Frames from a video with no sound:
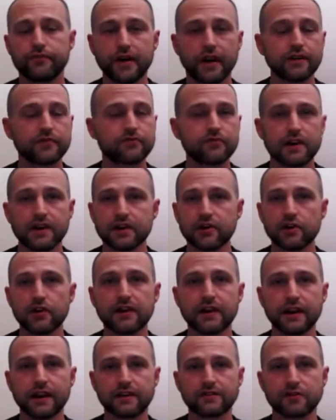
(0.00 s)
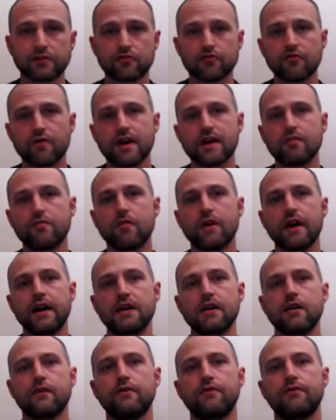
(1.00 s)
That's really good, and it's a great
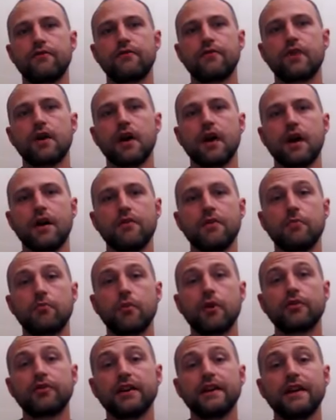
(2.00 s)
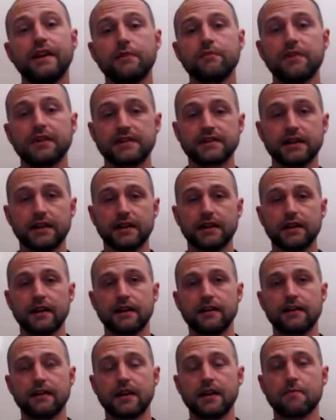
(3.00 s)
way of the body limiting
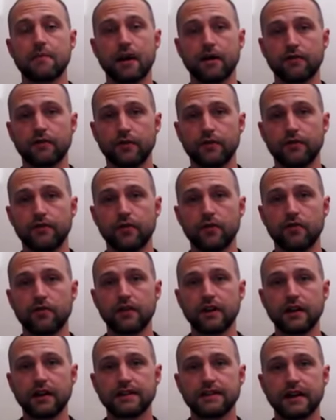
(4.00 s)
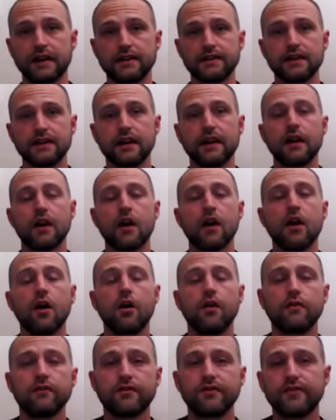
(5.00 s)
the amount of food that it takes in.
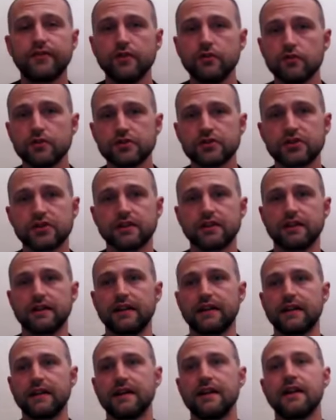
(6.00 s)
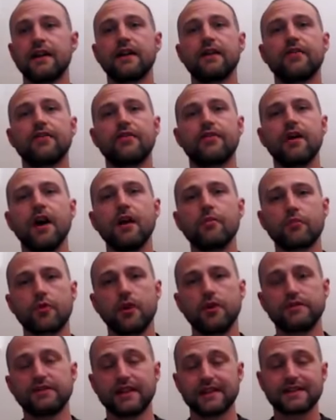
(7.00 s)
Unfortunately, that
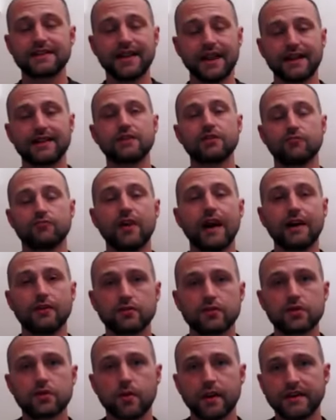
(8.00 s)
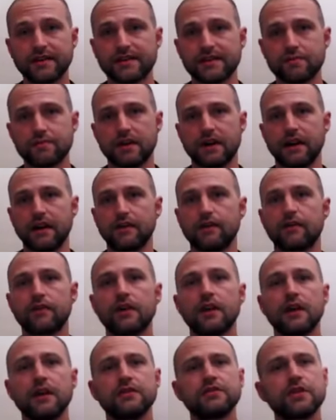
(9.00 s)
process takes around 20 minutes.